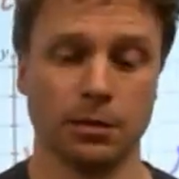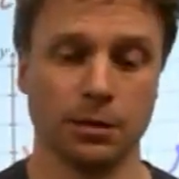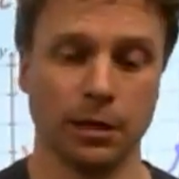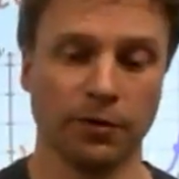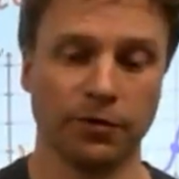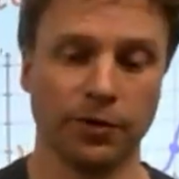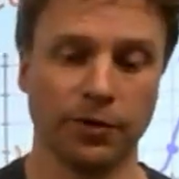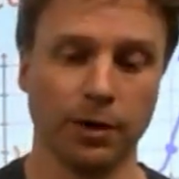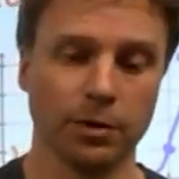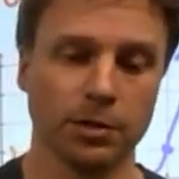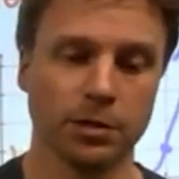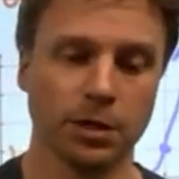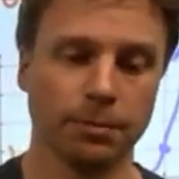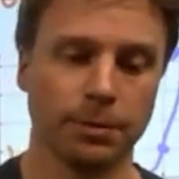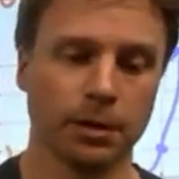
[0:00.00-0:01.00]
if there is
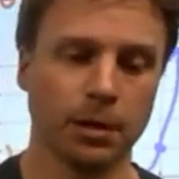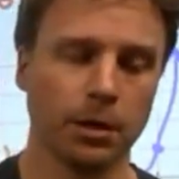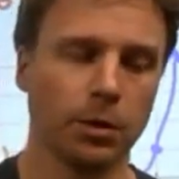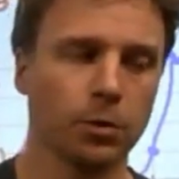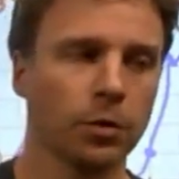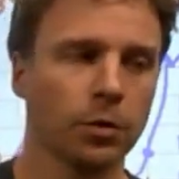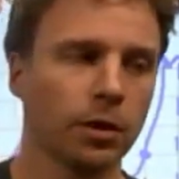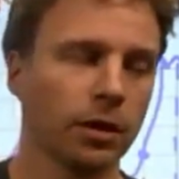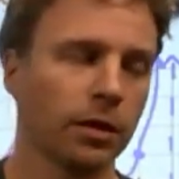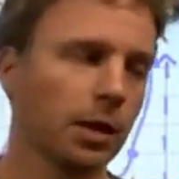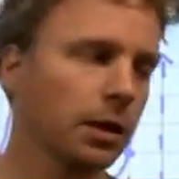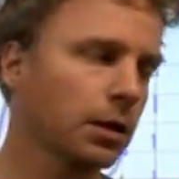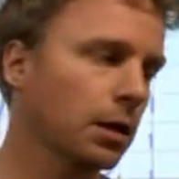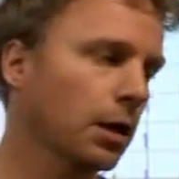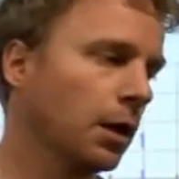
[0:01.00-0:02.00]
something that you think